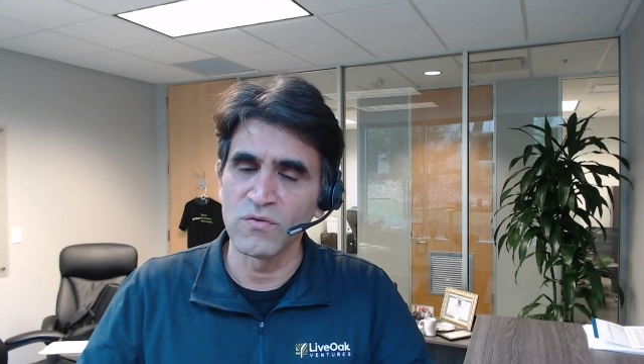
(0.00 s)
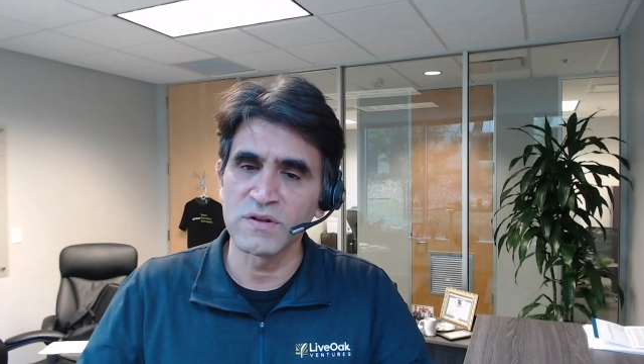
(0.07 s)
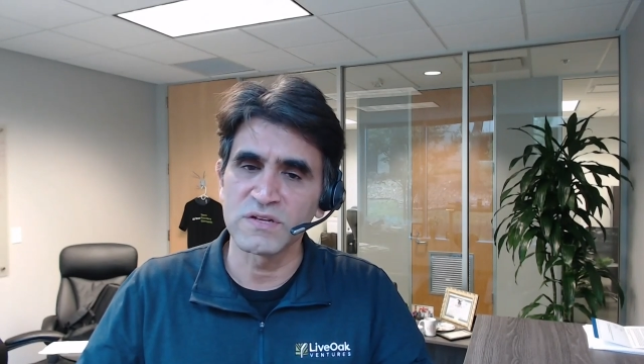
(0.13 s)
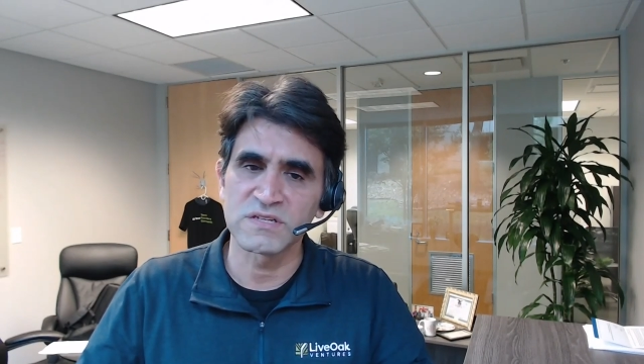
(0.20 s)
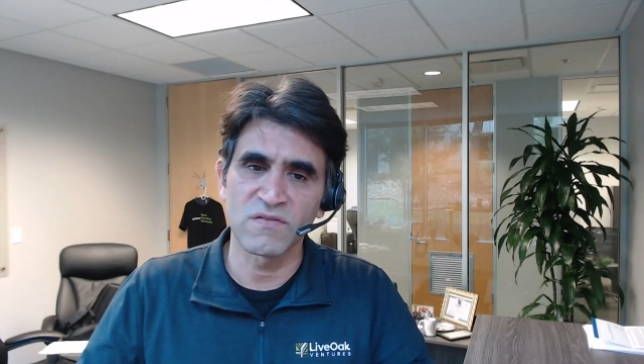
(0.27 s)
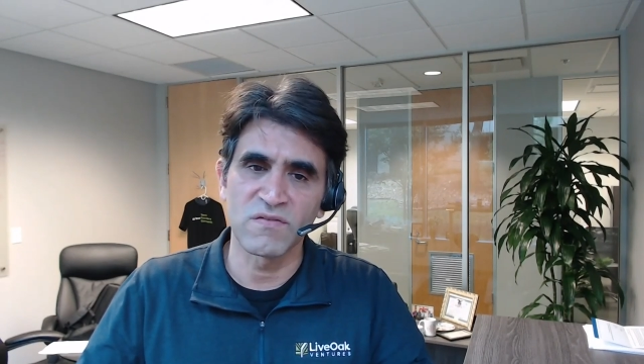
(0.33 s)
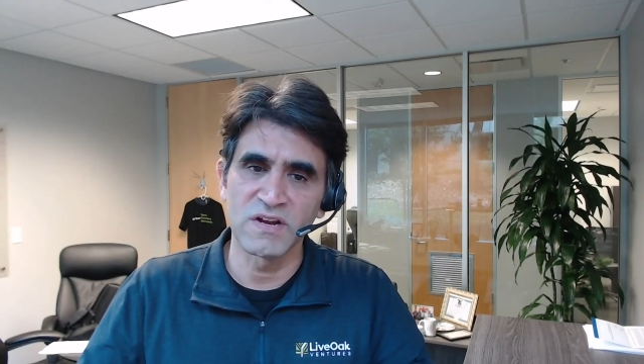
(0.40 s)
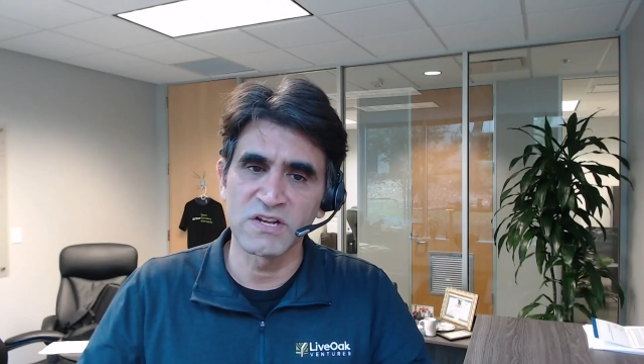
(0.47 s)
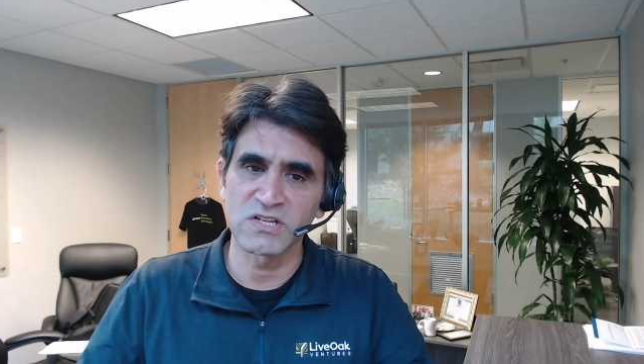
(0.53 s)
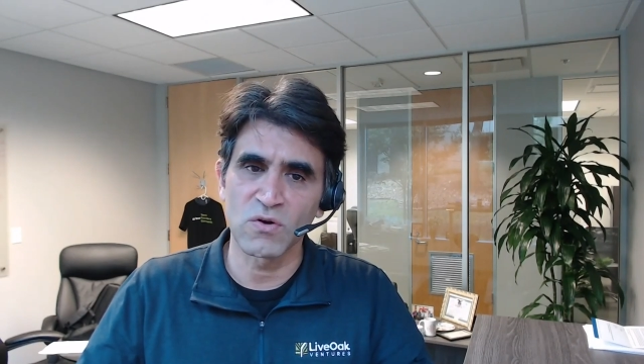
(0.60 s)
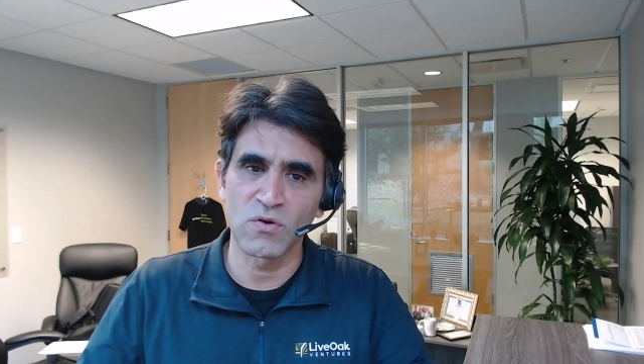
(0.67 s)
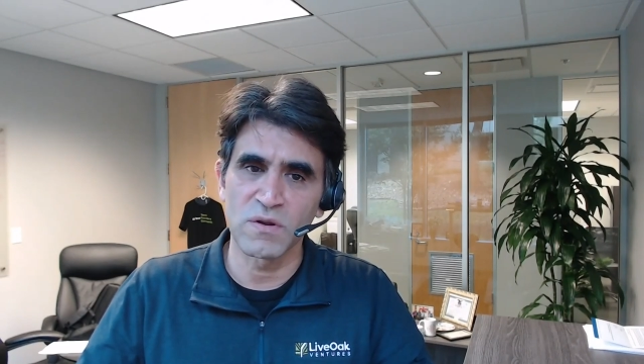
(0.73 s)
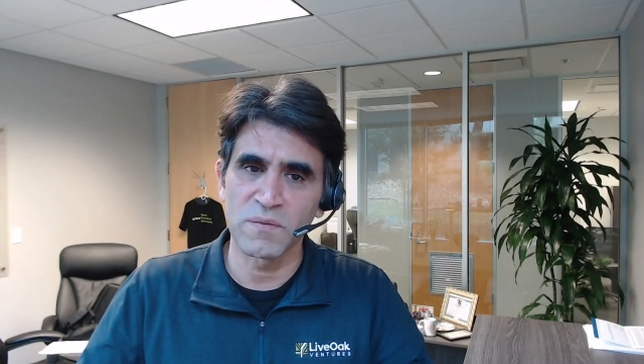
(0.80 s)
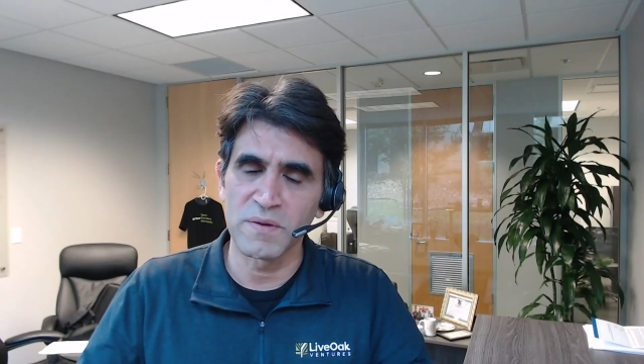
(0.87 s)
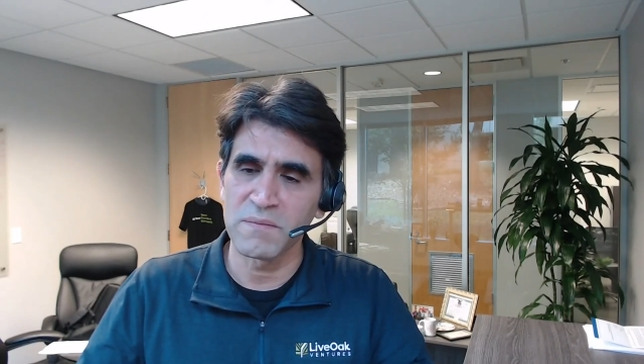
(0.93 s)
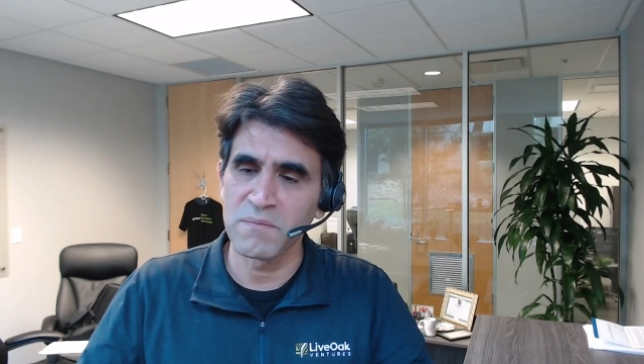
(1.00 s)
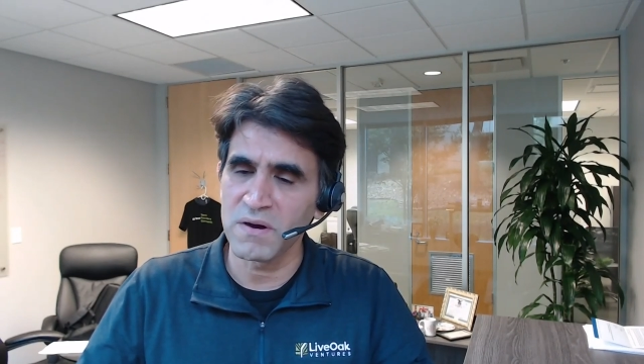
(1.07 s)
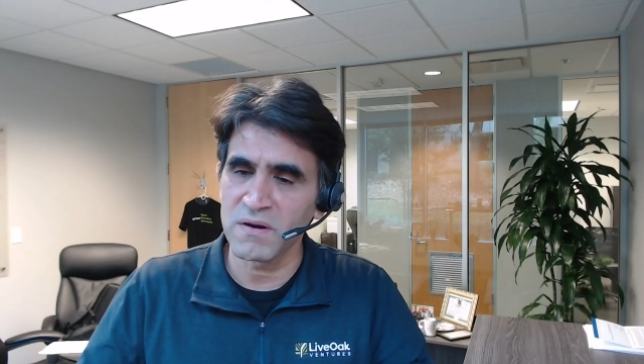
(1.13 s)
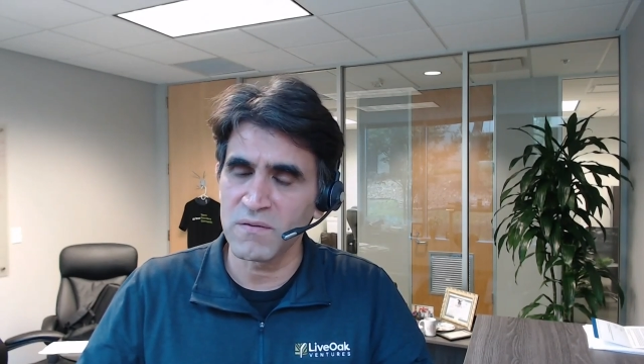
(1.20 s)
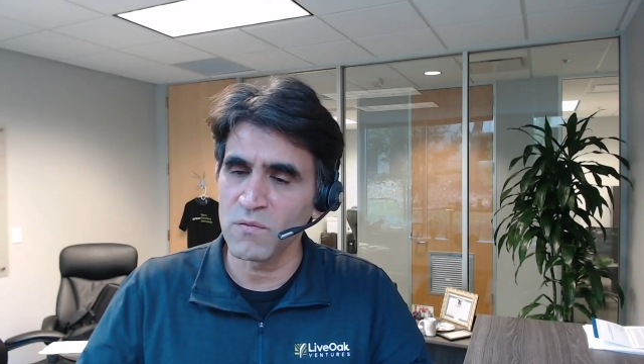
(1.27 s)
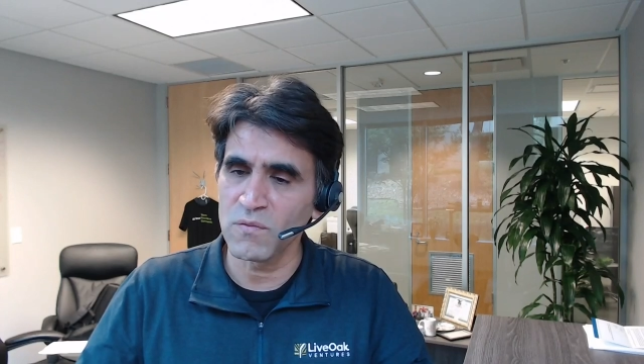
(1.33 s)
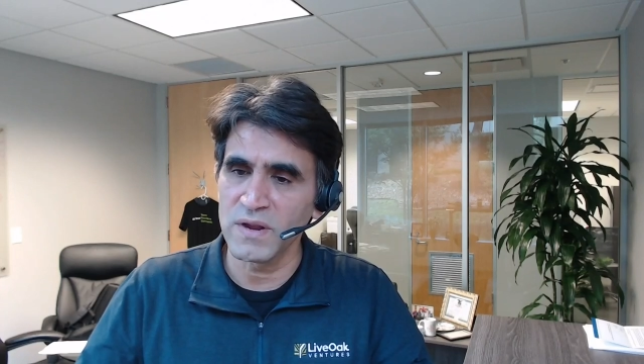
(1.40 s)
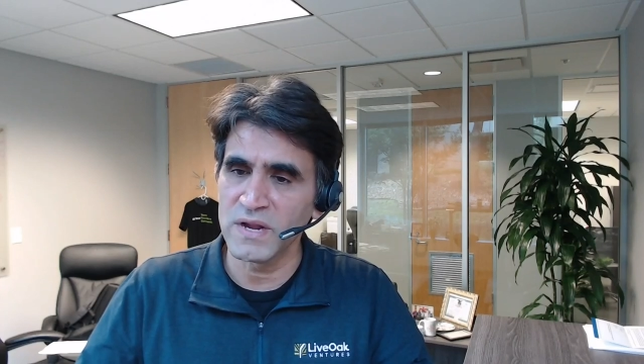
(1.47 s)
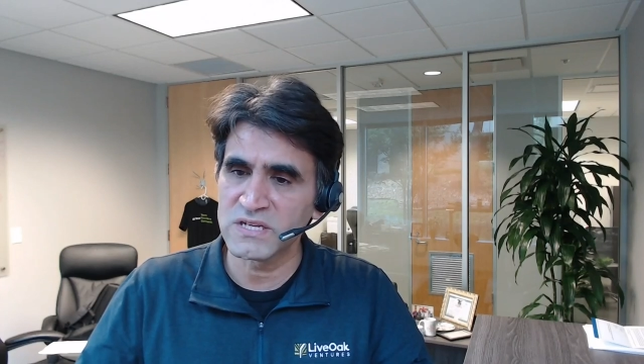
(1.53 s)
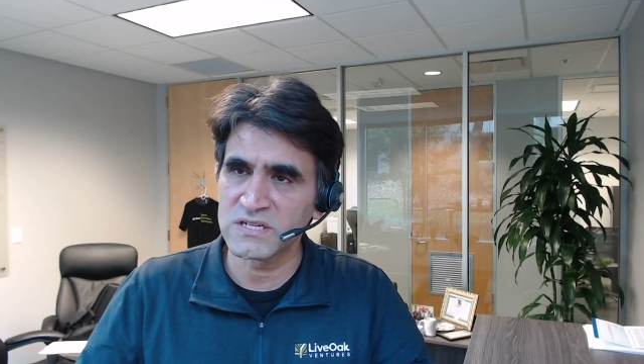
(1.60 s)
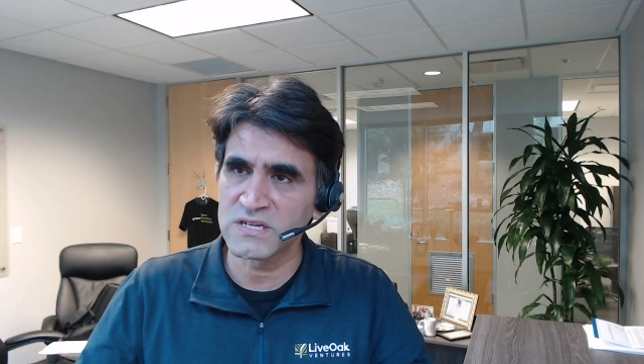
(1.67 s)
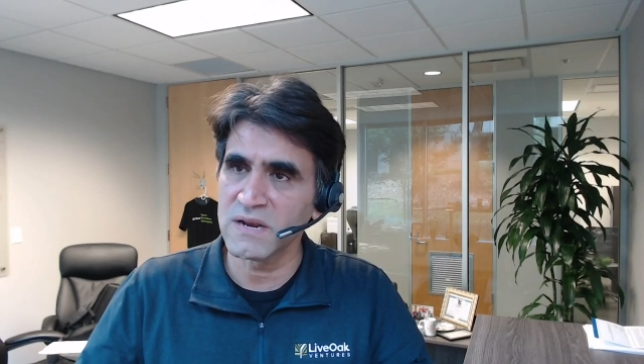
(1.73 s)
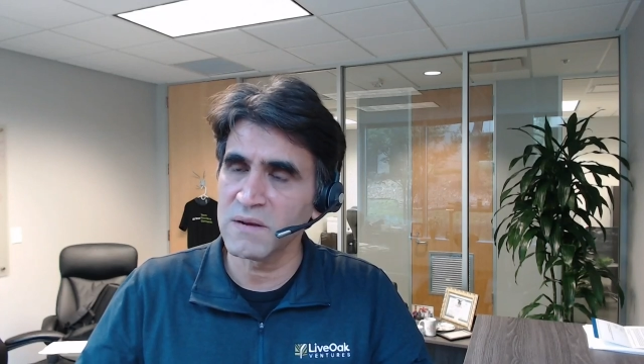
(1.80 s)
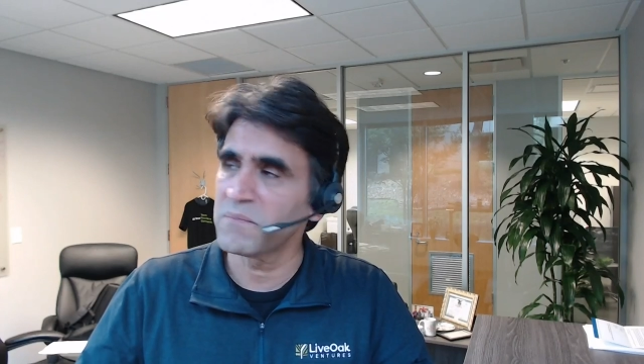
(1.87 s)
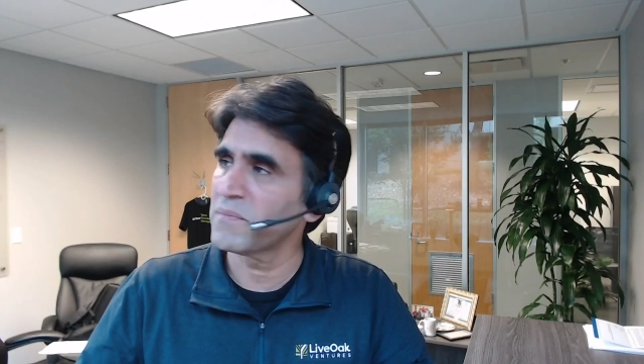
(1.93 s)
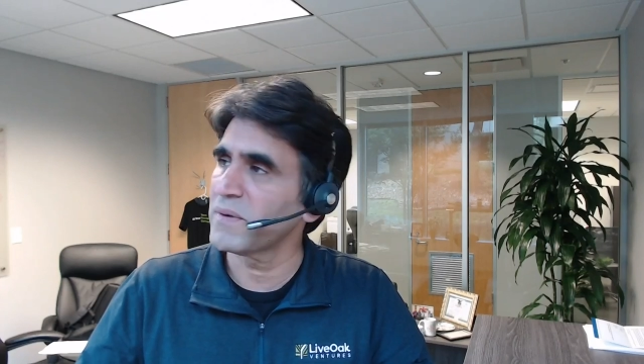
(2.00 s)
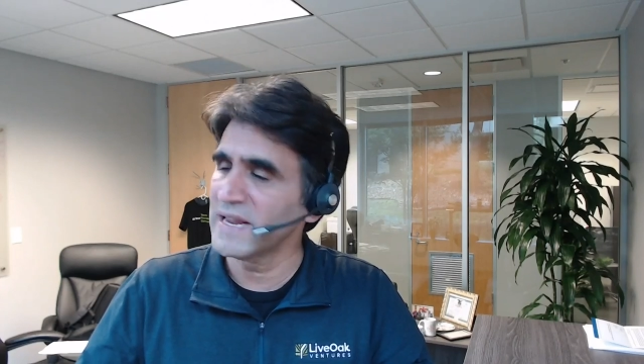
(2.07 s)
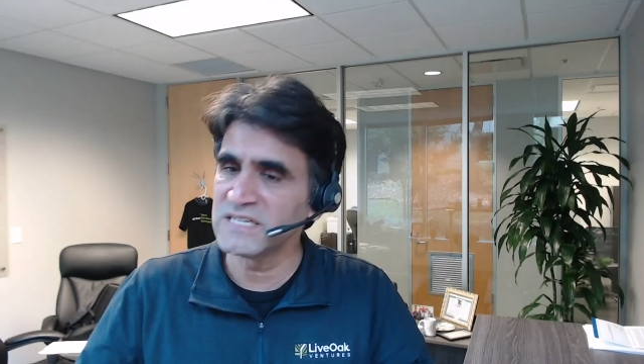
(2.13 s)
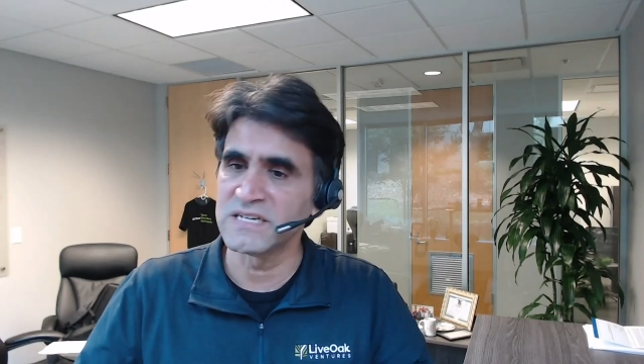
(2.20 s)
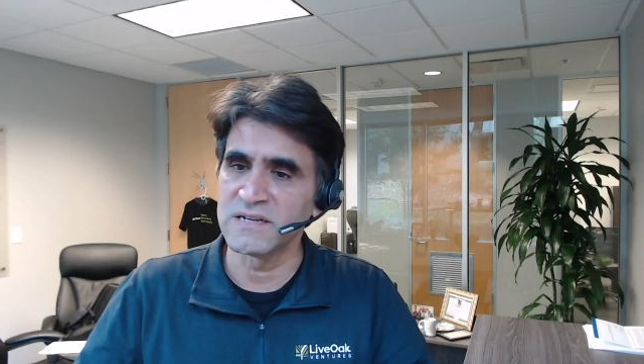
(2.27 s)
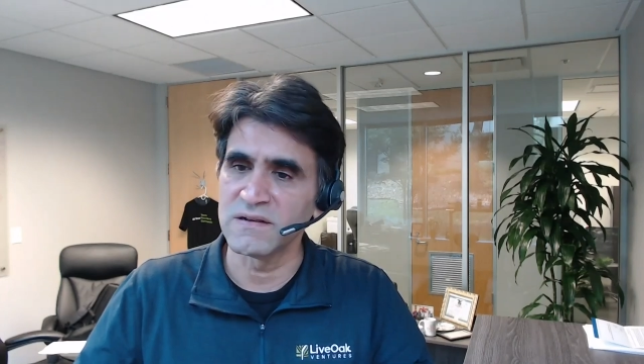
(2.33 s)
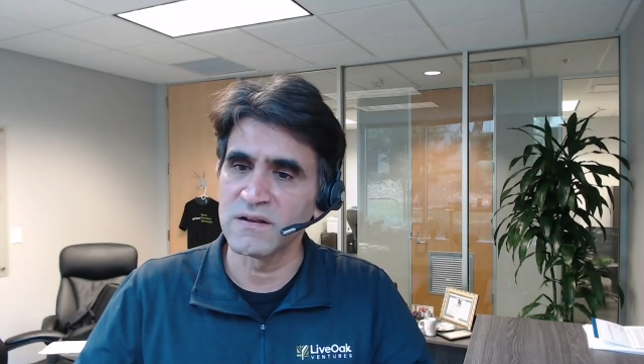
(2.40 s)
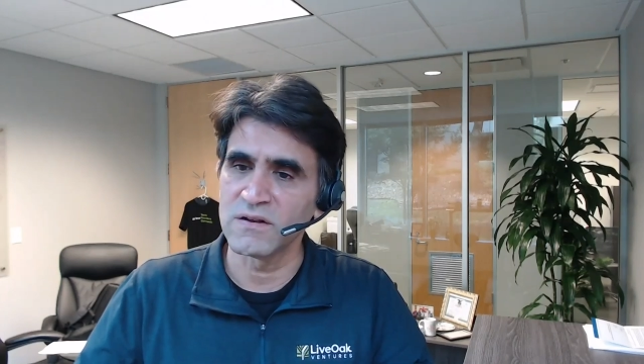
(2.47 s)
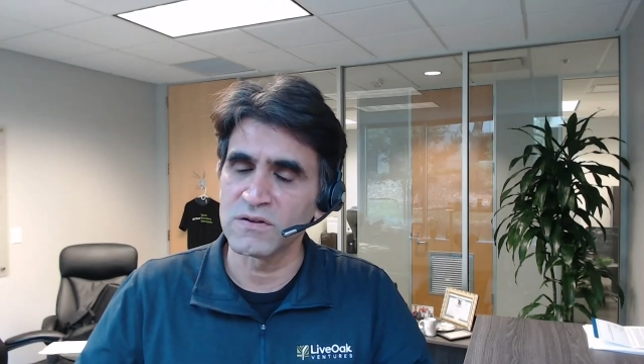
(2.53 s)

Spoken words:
It's definitely slowed a bit, but it's still plenty.